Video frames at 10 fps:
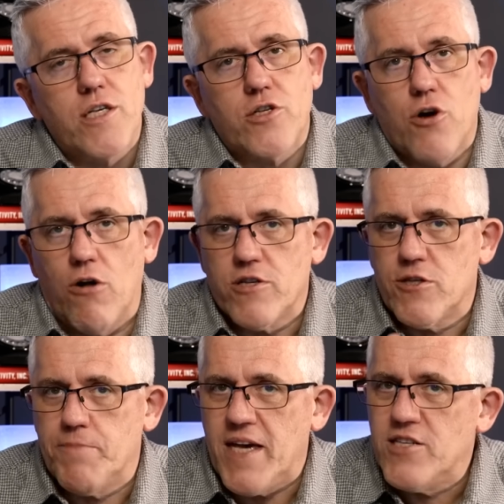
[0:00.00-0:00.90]
it's called
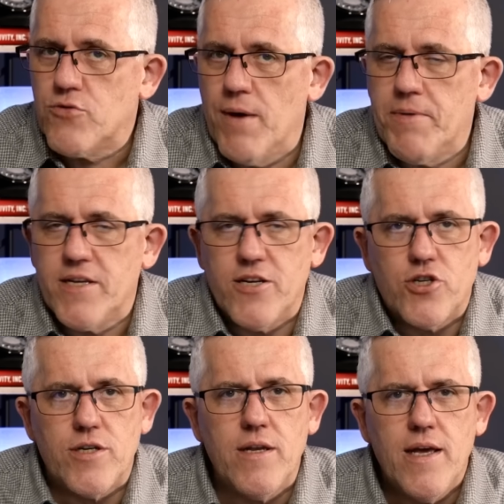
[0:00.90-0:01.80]
spaced
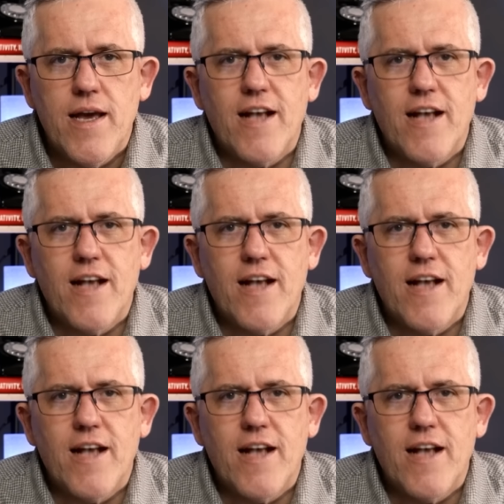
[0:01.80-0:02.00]
repetition.